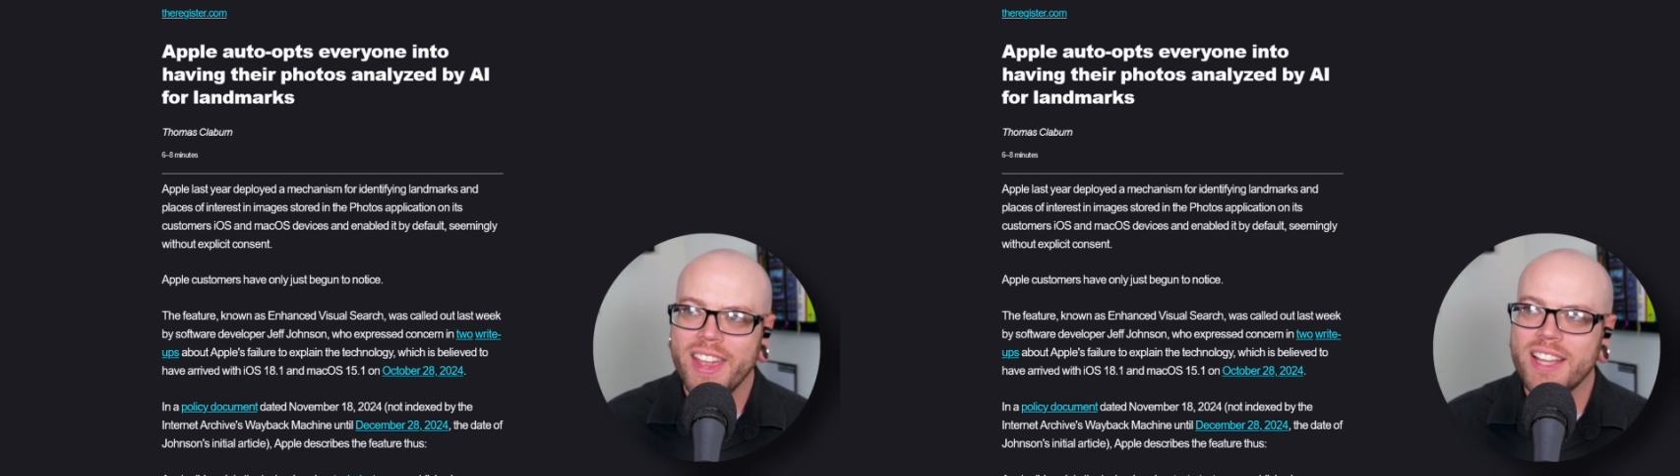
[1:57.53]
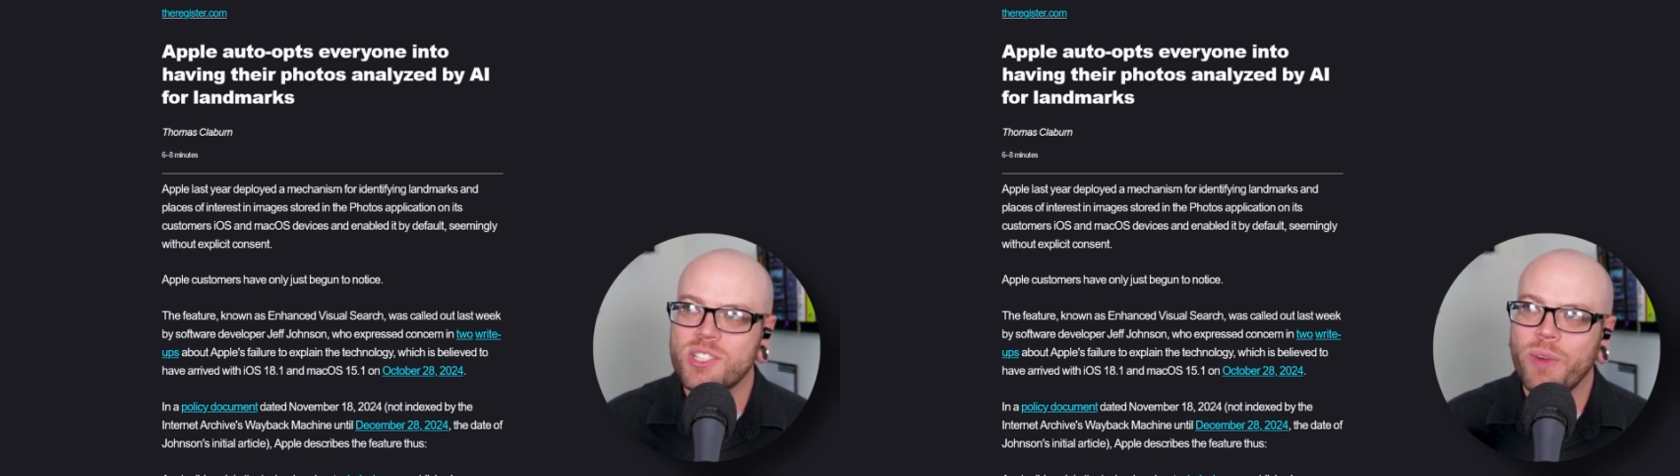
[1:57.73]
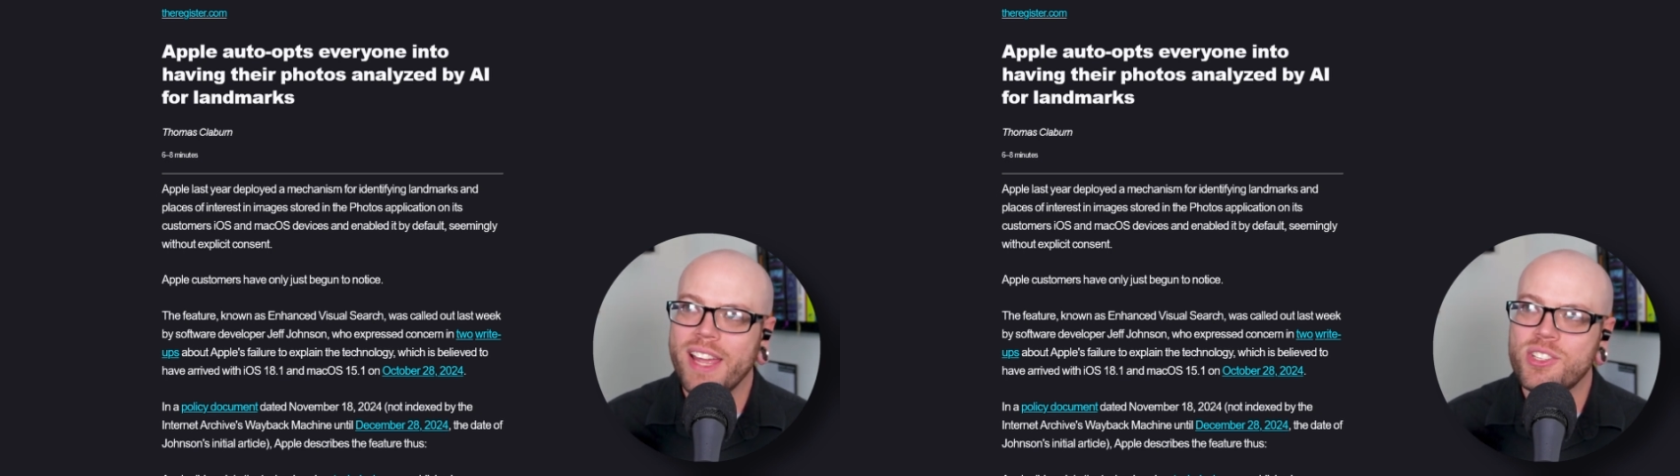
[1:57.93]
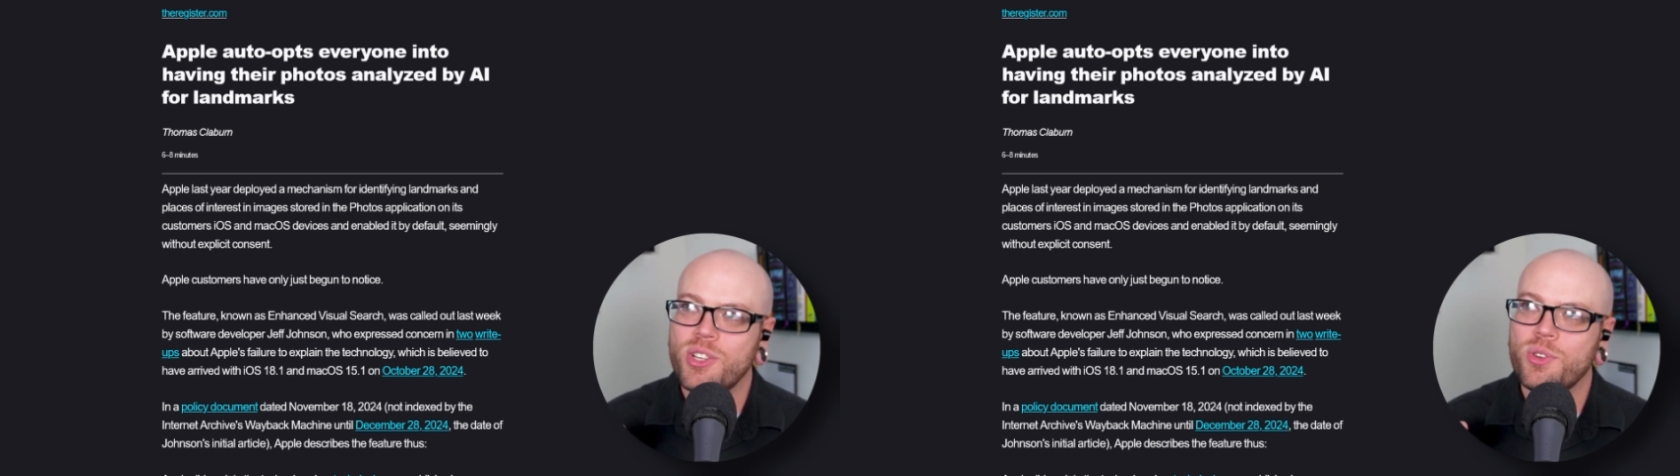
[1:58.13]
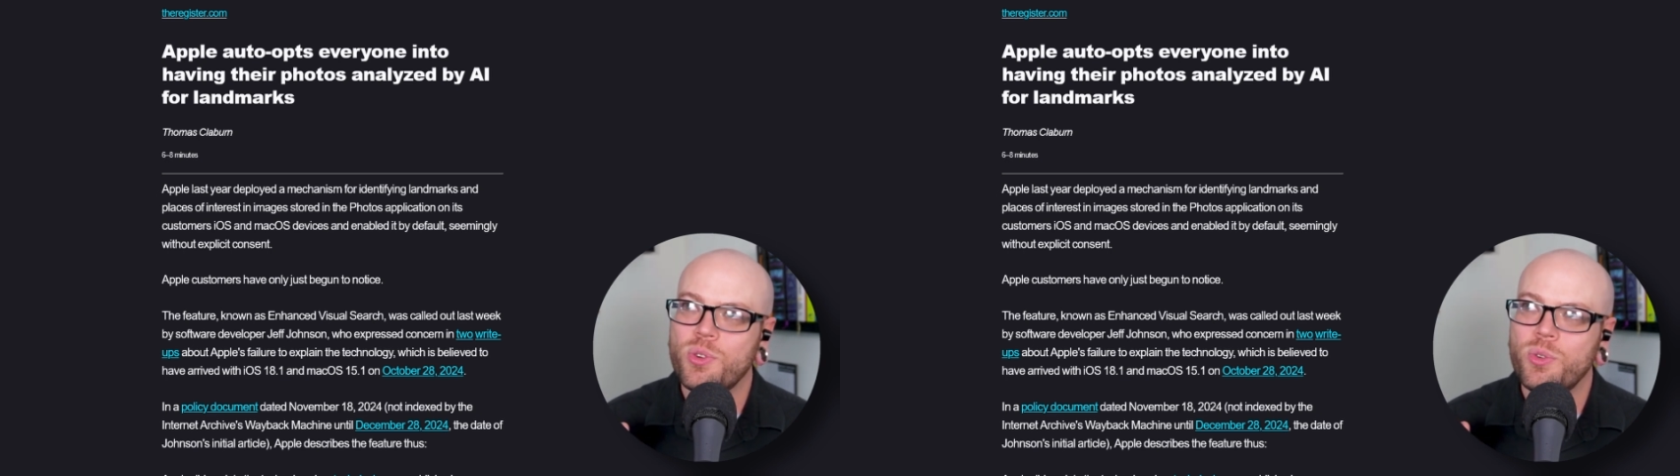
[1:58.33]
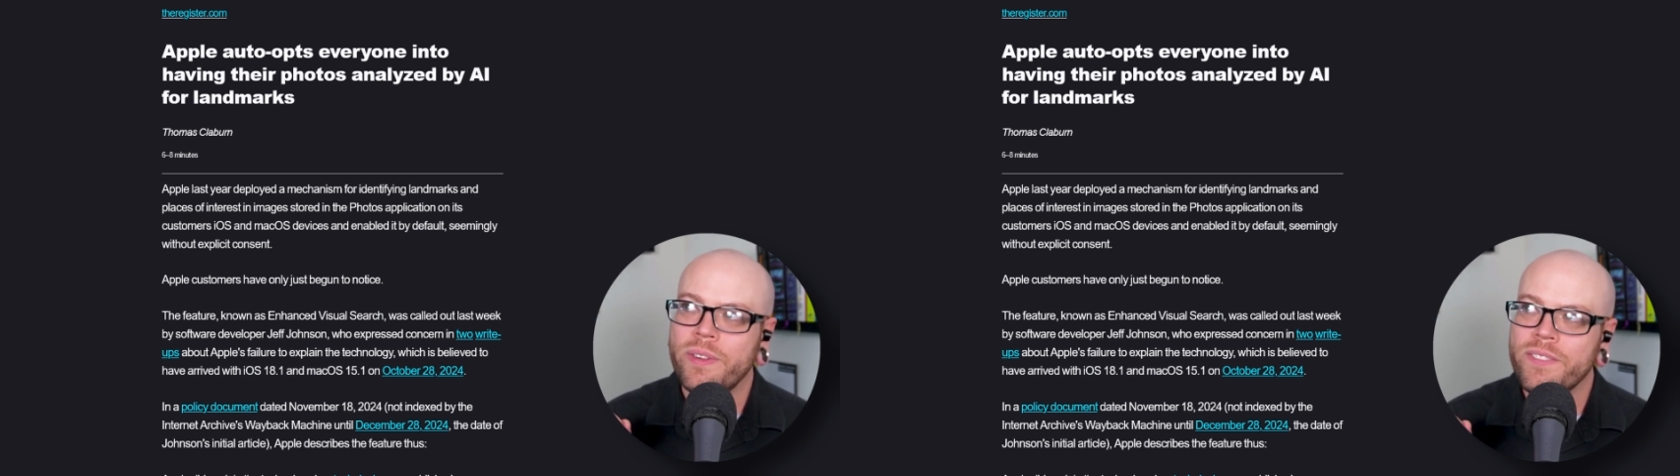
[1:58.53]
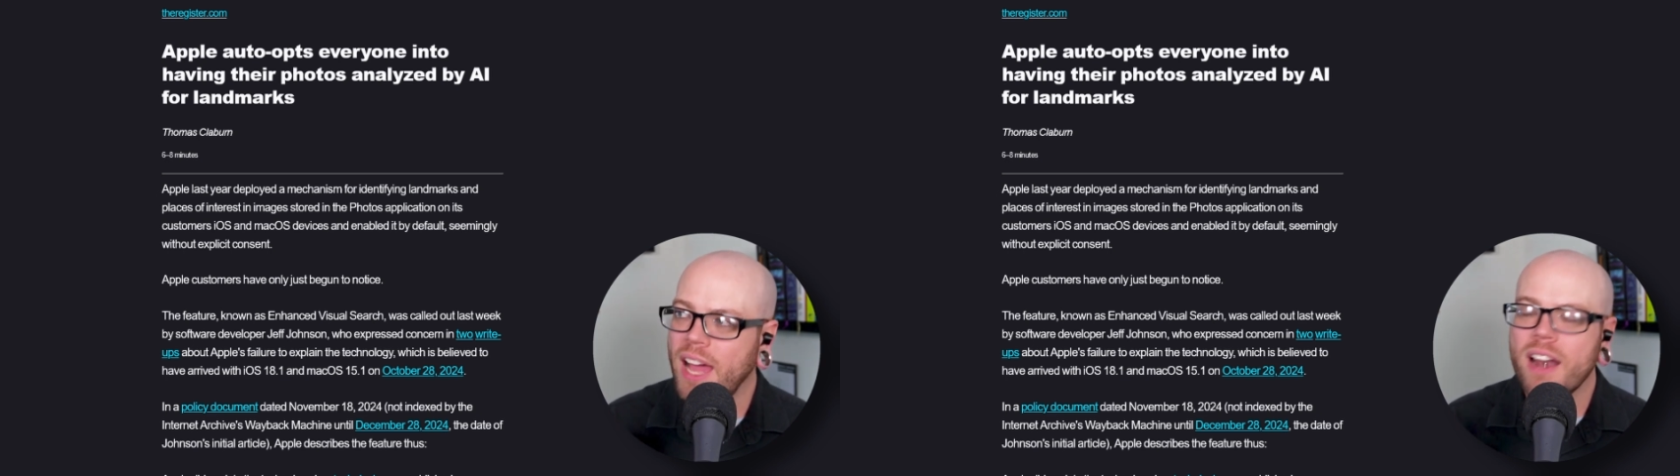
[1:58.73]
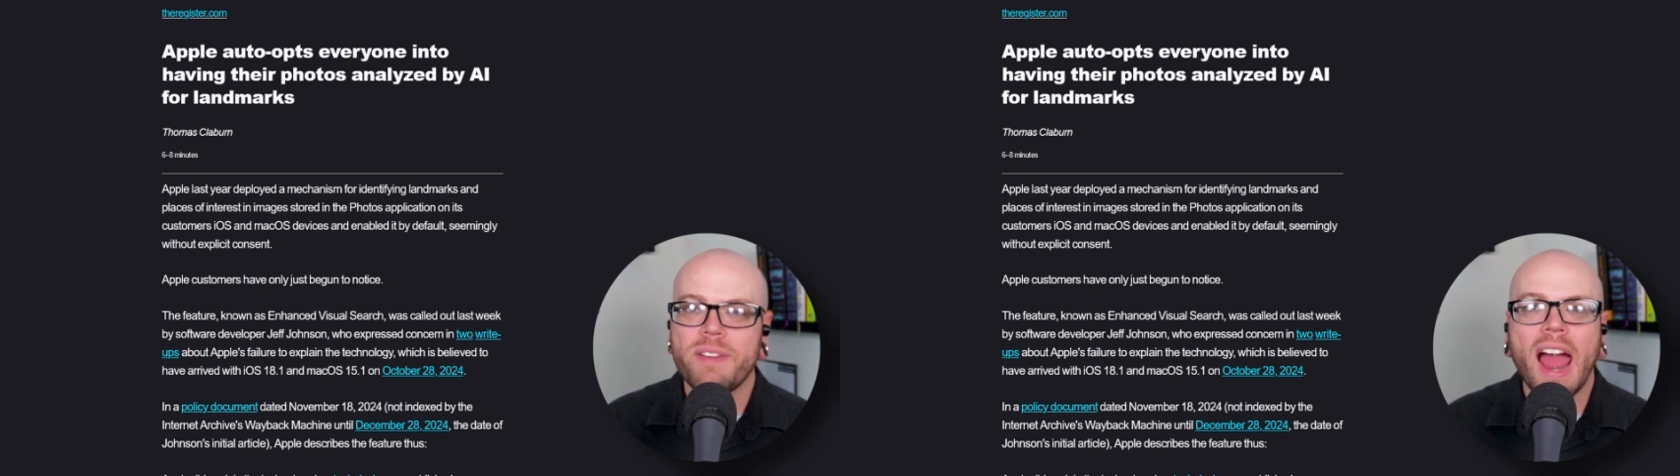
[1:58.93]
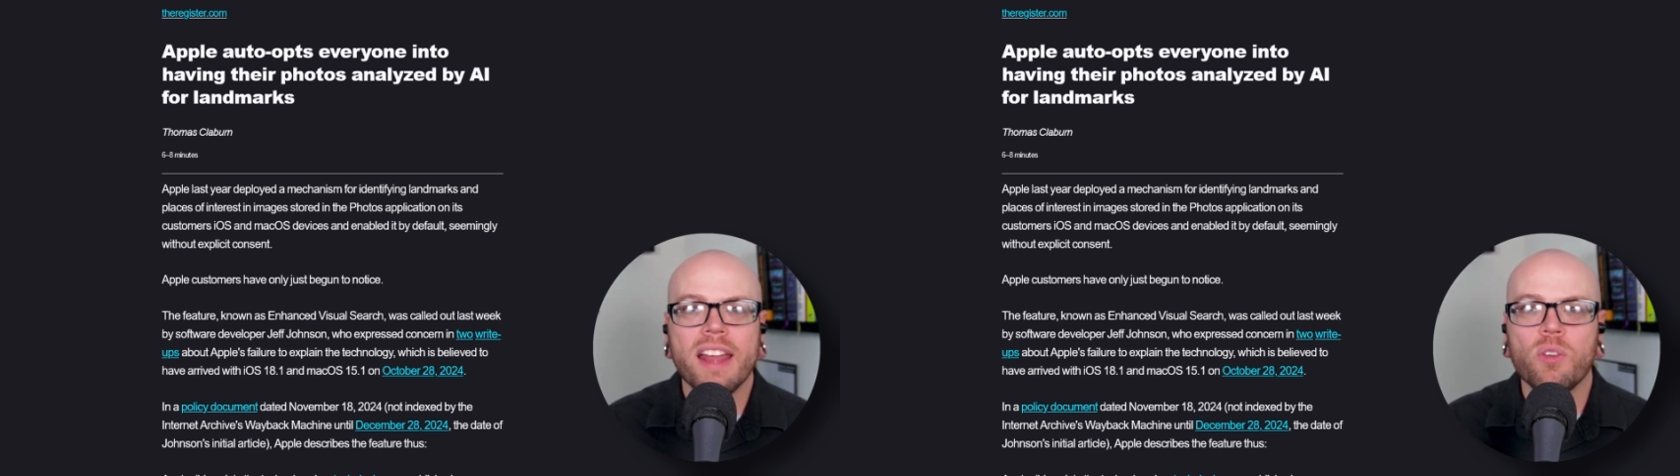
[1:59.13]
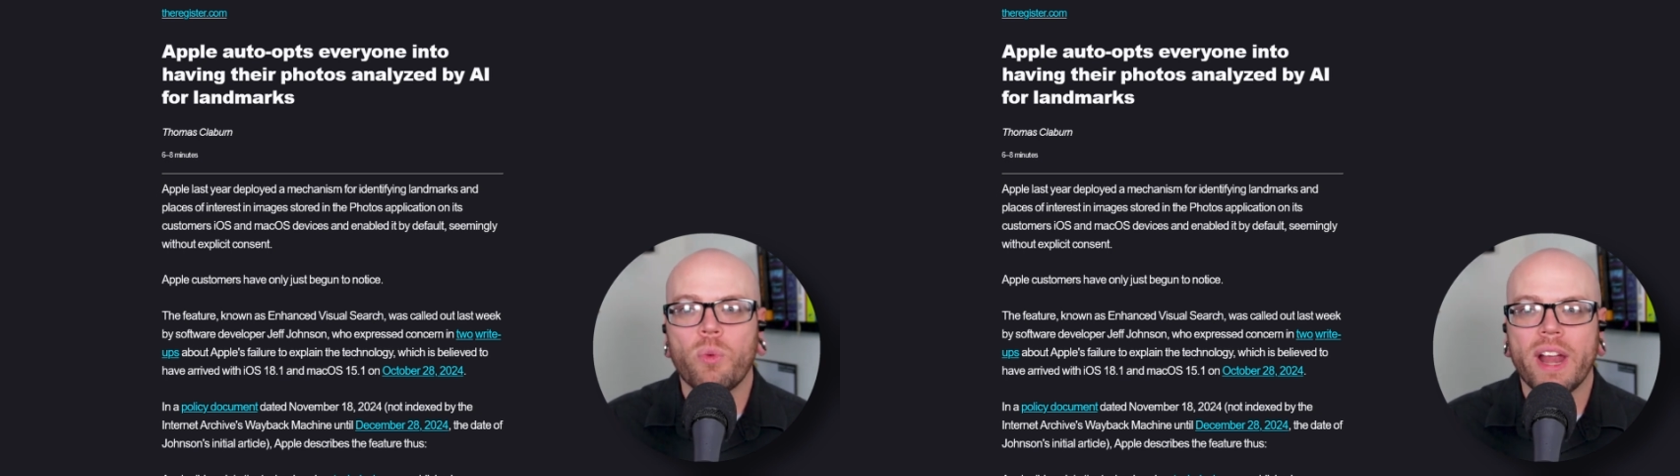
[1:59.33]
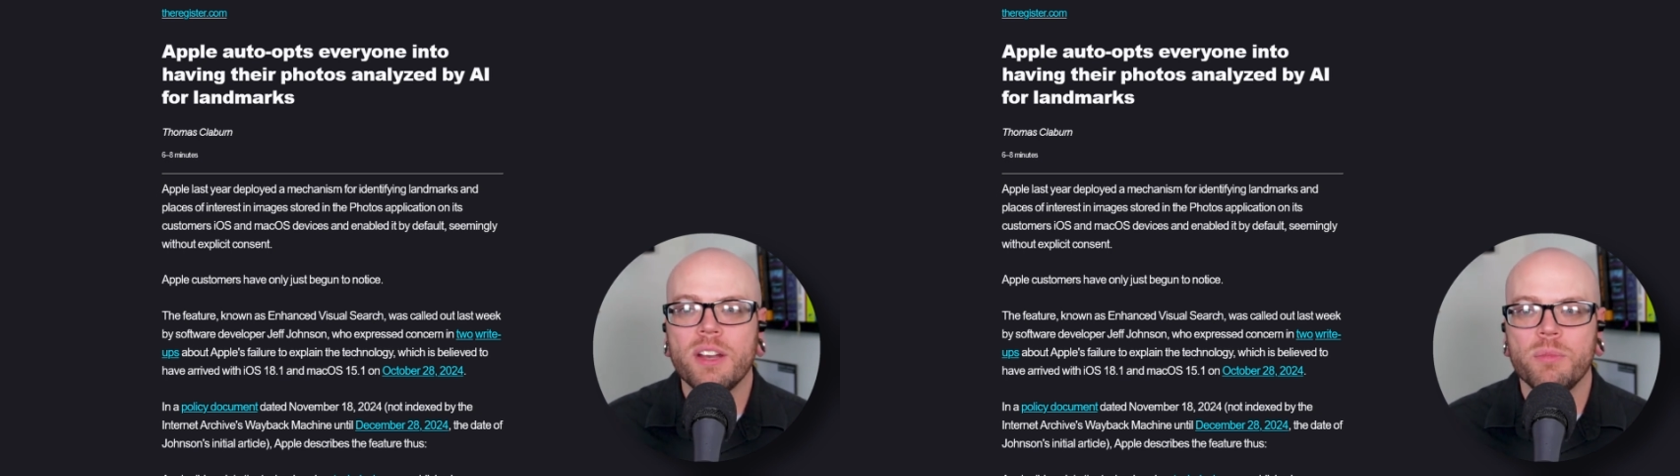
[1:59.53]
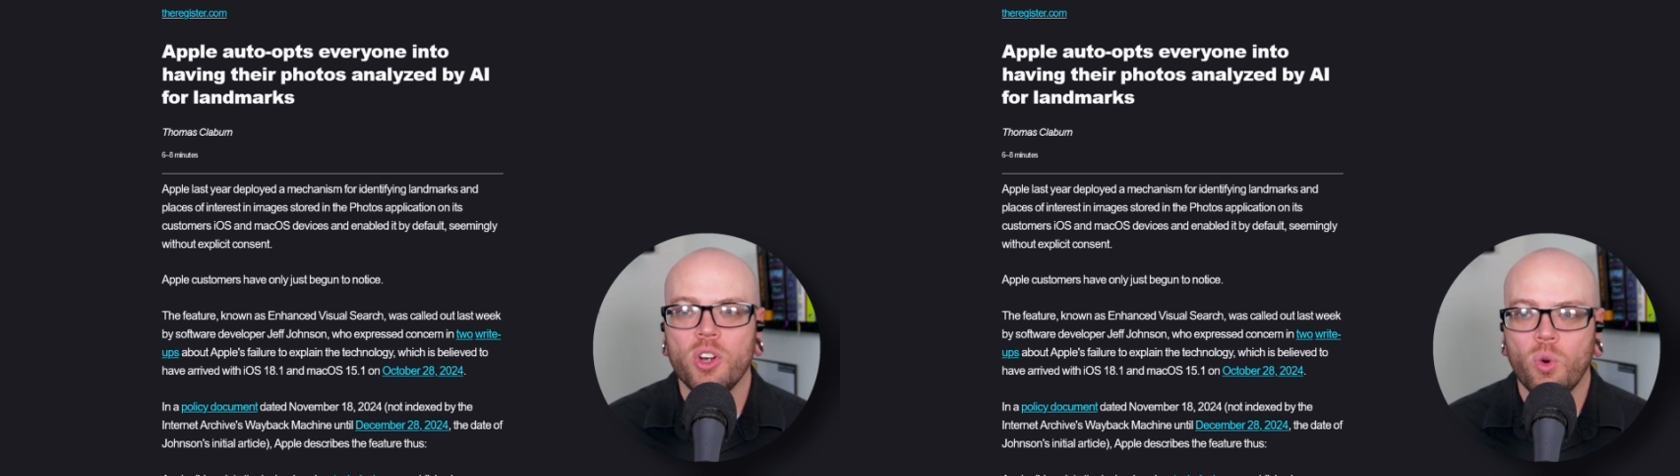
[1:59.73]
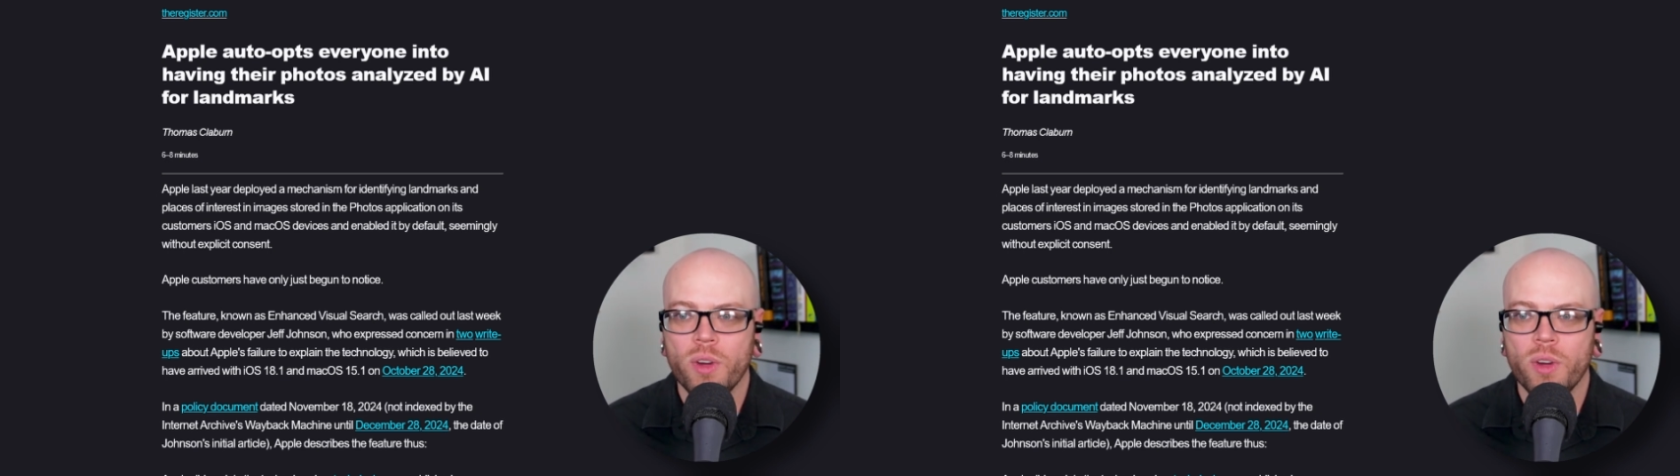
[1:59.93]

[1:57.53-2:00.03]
It's a way to kind of add in random